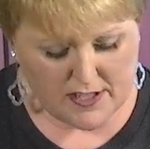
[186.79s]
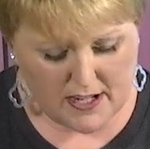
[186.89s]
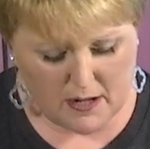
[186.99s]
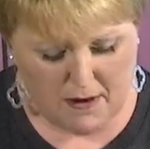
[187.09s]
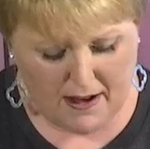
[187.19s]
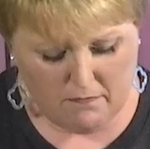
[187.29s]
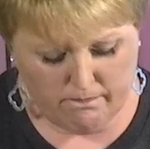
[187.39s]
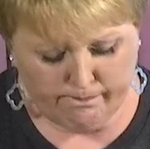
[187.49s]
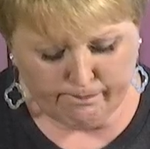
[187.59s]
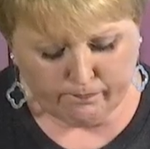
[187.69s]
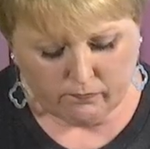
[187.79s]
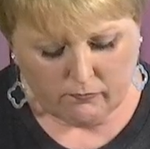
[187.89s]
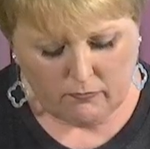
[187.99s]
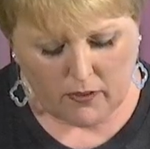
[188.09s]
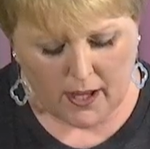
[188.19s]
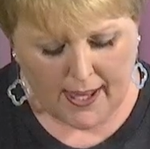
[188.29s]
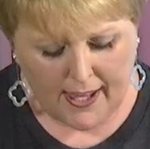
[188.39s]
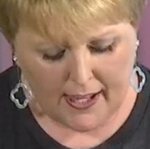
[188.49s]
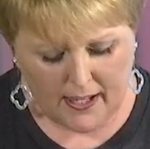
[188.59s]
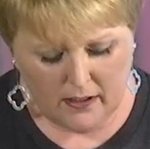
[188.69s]
thinking about
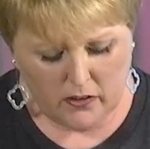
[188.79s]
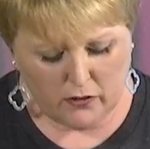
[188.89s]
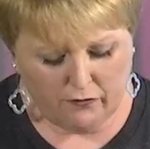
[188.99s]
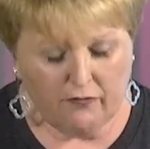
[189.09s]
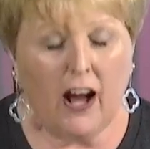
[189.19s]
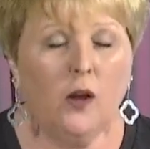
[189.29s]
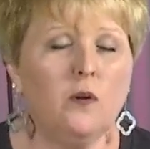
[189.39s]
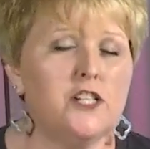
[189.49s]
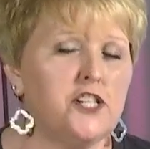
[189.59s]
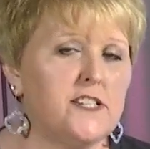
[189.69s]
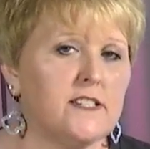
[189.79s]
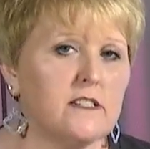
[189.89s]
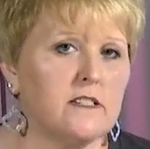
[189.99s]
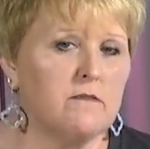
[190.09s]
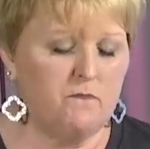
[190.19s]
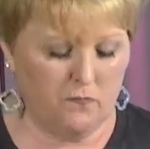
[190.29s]
is following Jesus.